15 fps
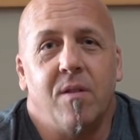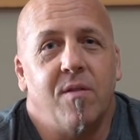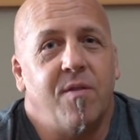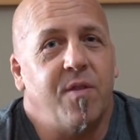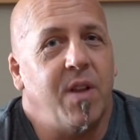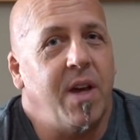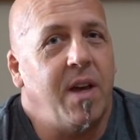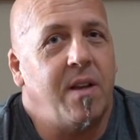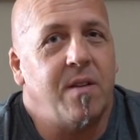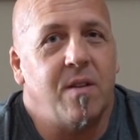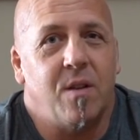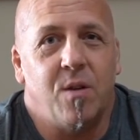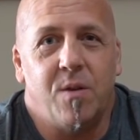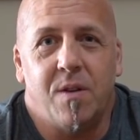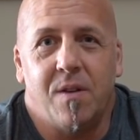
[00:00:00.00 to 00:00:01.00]

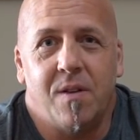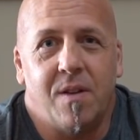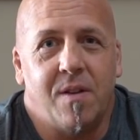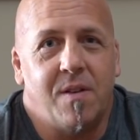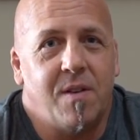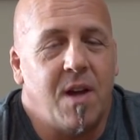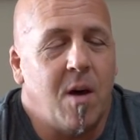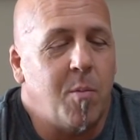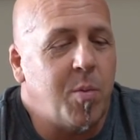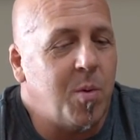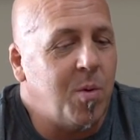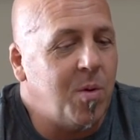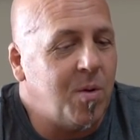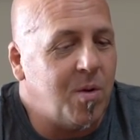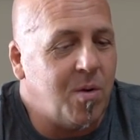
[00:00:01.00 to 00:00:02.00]
flakes, loses the
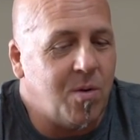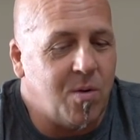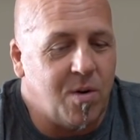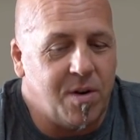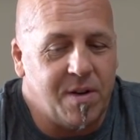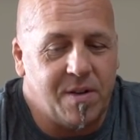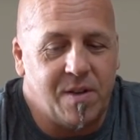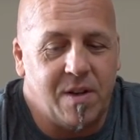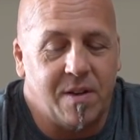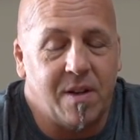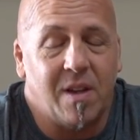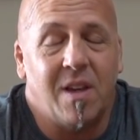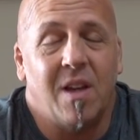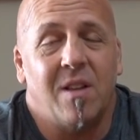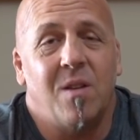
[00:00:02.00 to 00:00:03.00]
sample, or just
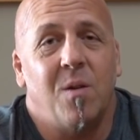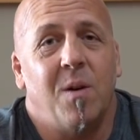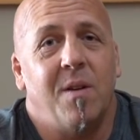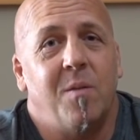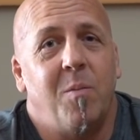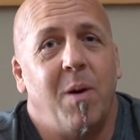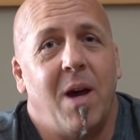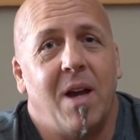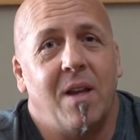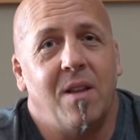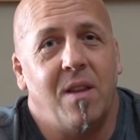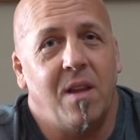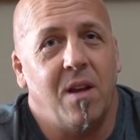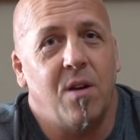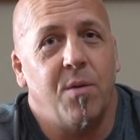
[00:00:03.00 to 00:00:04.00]
doesn't get to us back
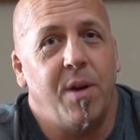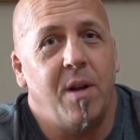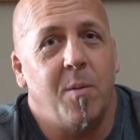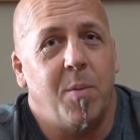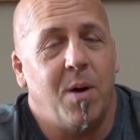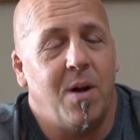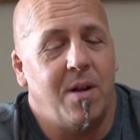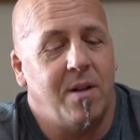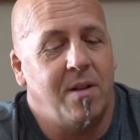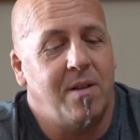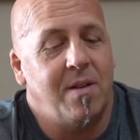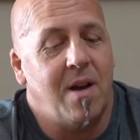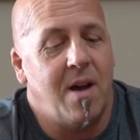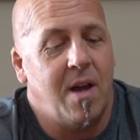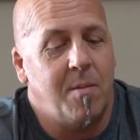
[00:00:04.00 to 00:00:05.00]
in the agreed upon
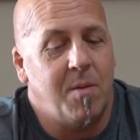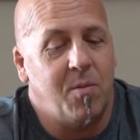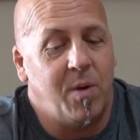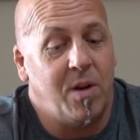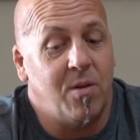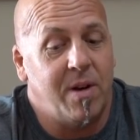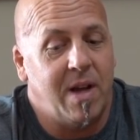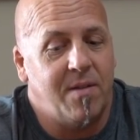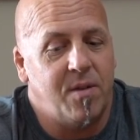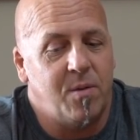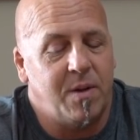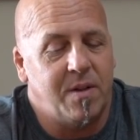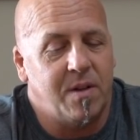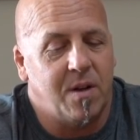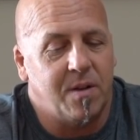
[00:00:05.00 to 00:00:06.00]
time and we don't have the
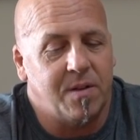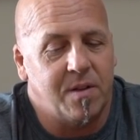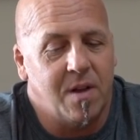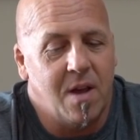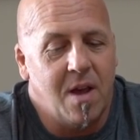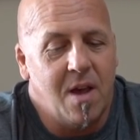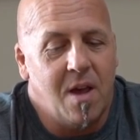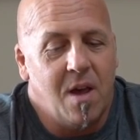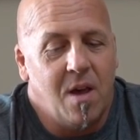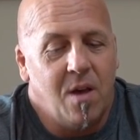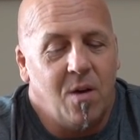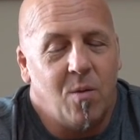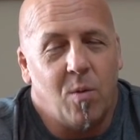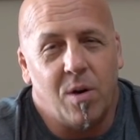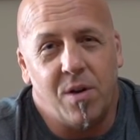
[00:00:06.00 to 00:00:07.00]
results,
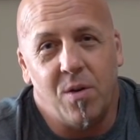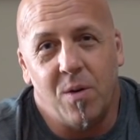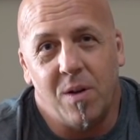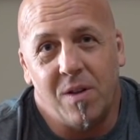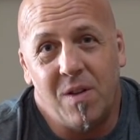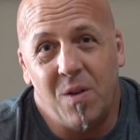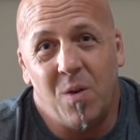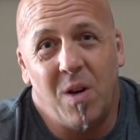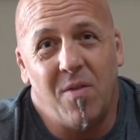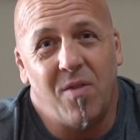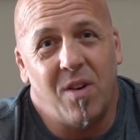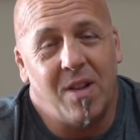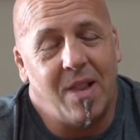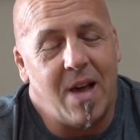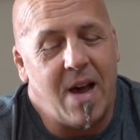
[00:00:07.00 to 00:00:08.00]
we're doing two
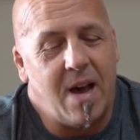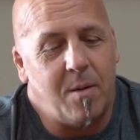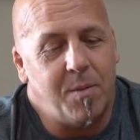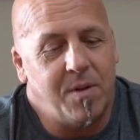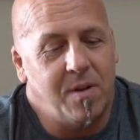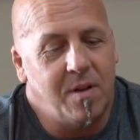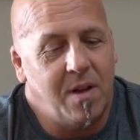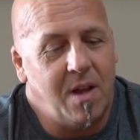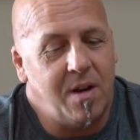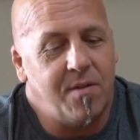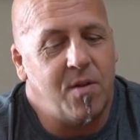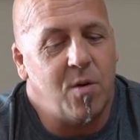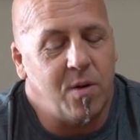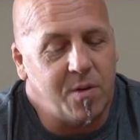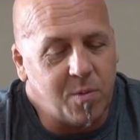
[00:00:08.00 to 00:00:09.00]
different labs, and
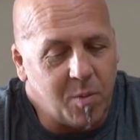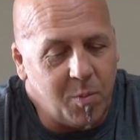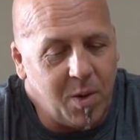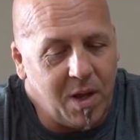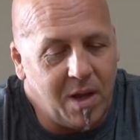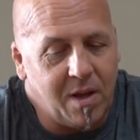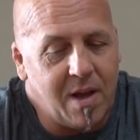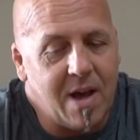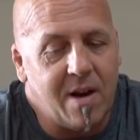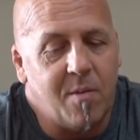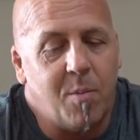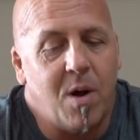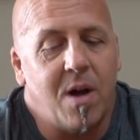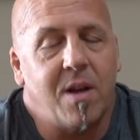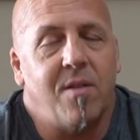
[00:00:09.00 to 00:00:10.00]
of course we're paying out
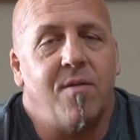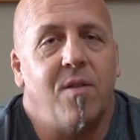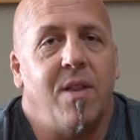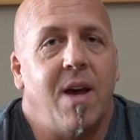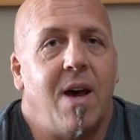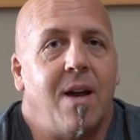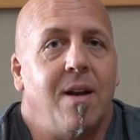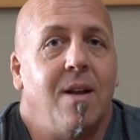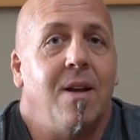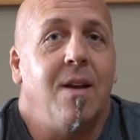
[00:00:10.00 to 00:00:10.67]
of pocket for that.